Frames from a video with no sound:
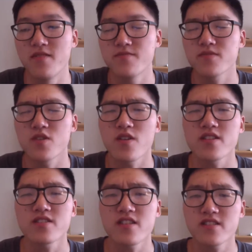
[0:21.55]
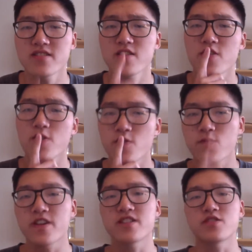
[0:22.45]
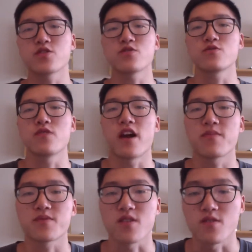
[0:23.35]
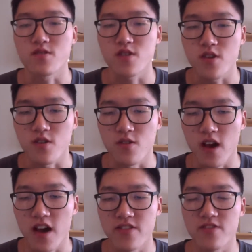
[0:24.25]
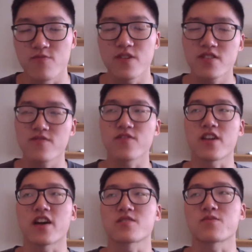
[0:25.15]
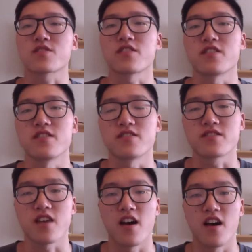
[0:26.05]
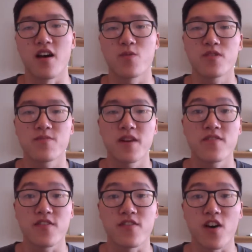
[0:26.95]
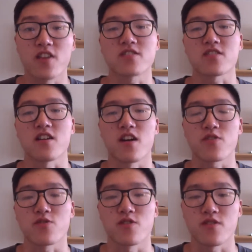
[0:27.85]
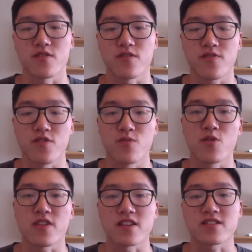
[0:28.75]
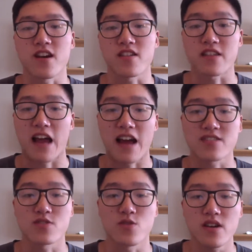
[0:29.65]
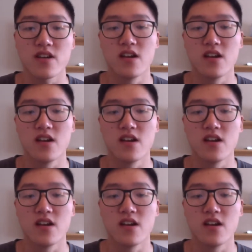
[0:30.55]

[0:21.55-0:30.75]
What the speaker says: So I decided to redo episode 2, and the reason for that is because, with the benefit of hindsight, I thought there were a few more things that I could add to it.